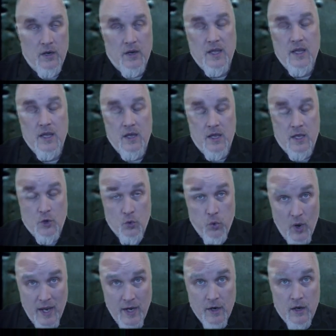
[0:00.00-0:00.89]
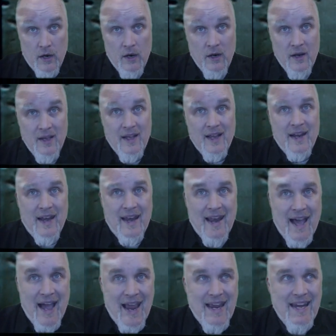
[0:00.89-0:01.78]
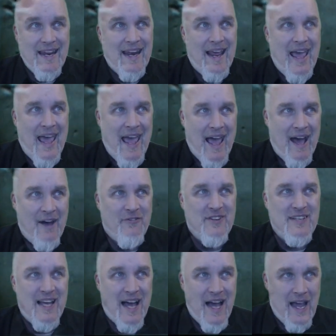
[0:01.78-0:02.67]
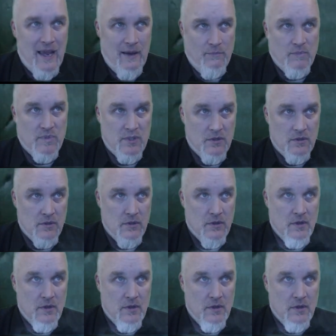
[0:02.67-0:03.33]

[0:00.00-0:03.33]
equator 9.5 times.